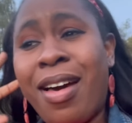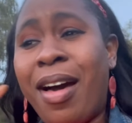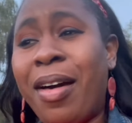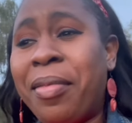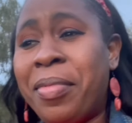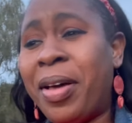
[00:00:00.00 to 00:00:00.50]

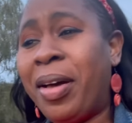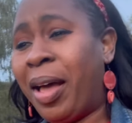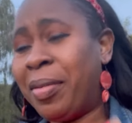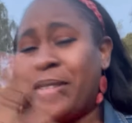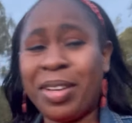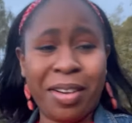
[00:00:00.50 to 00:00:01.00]
um
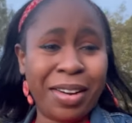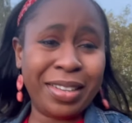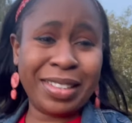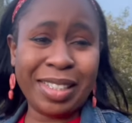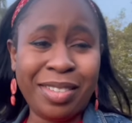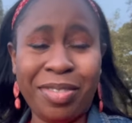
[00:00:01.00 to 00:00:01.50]
i'm sorry
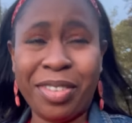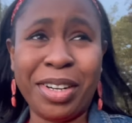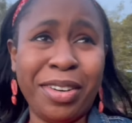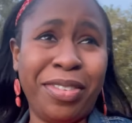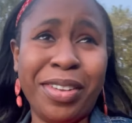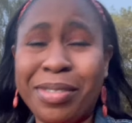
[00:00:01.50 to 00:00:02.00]
this
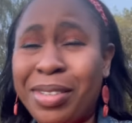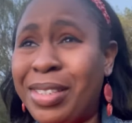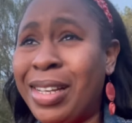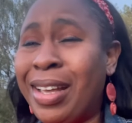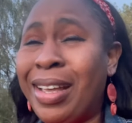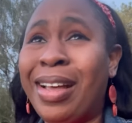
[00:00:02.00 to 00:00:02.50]
vlog feels
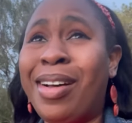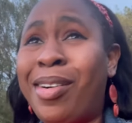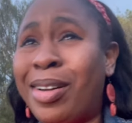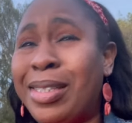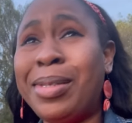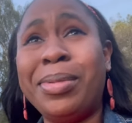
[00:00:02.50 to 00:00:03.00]

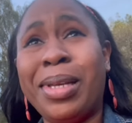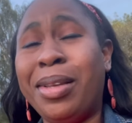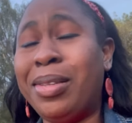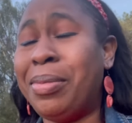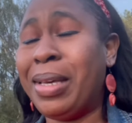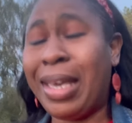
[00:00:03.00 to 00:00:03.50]
or seems a
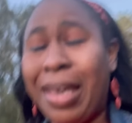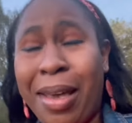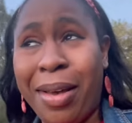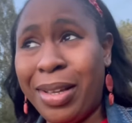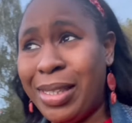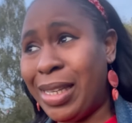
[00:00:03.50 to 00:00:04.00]
little bit
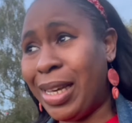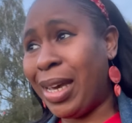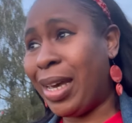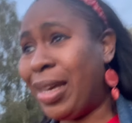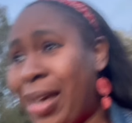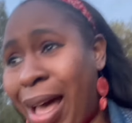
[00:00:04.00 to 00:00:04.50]

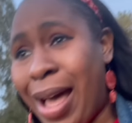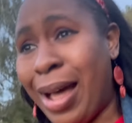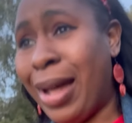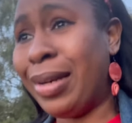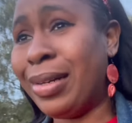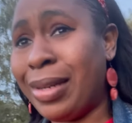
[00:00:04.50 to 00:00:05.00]
chaotic
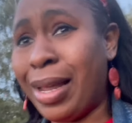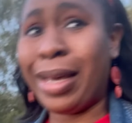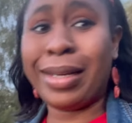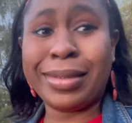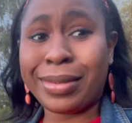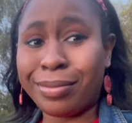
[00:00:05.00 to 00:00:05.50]
and
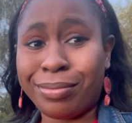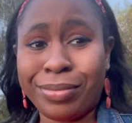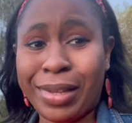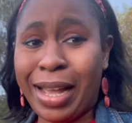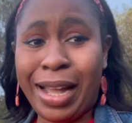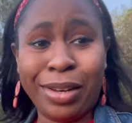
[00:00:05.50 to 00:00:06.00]
like
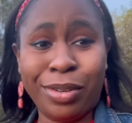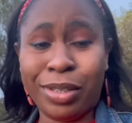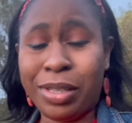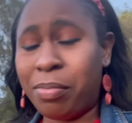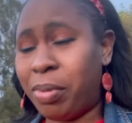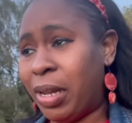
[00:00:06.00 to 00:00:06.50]
I had
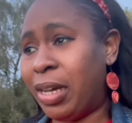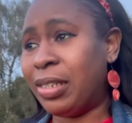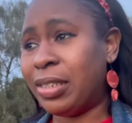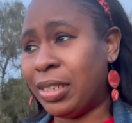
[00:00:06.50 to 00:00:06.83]
nothing planned.